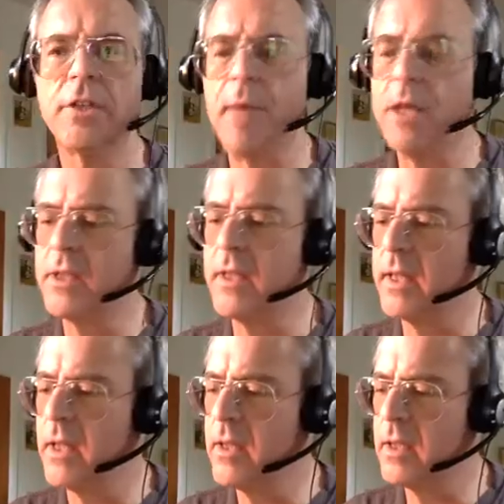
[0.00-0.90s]
mention that
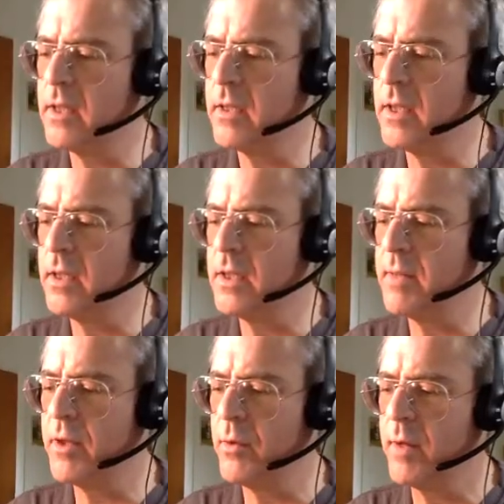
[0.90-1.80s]
the
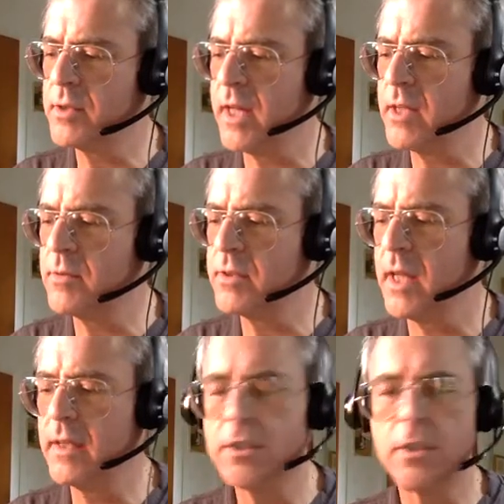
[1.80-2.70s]
Timothy Williams case was
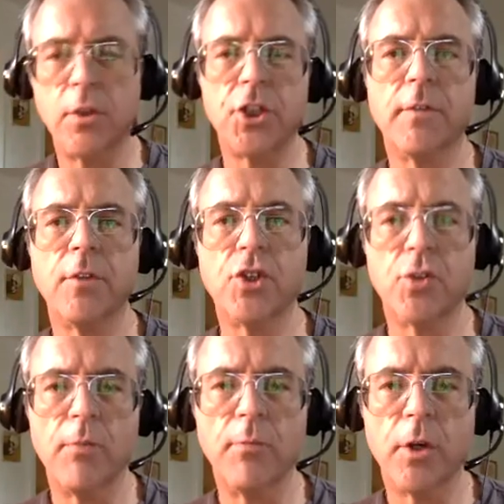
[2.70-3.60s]
in the solution of the
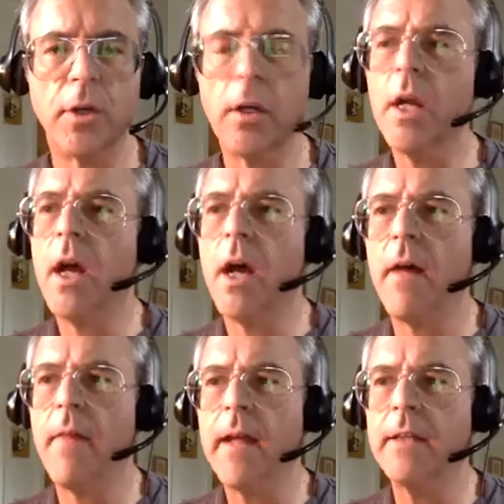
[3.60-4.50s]
Jerome murder.
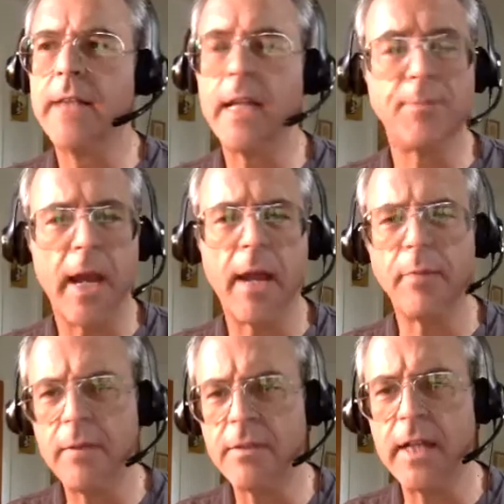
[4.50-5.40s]
That dates back, I
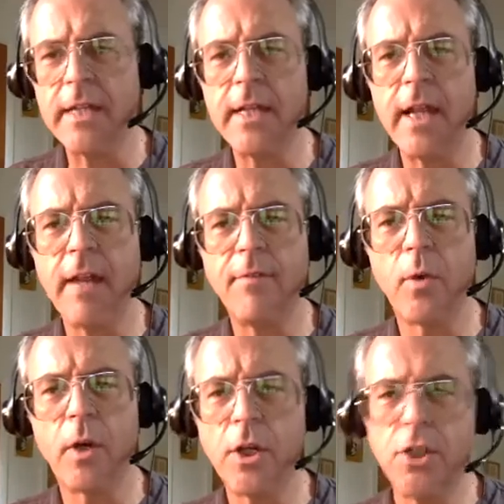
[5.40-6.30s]
believe, to
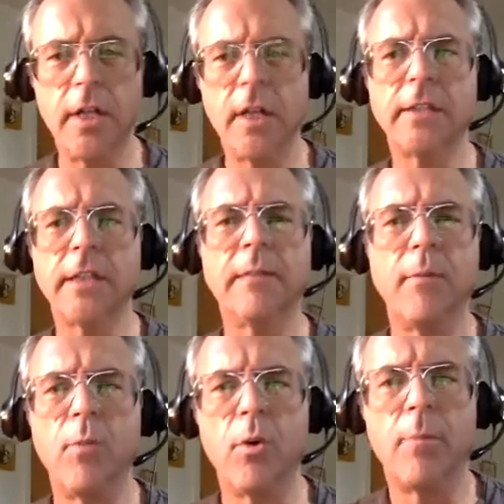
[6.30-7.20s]
1984. Could you tell us a little
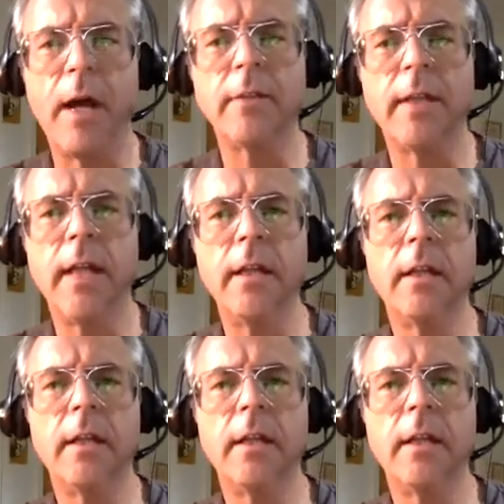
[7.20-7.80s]
bit more about that?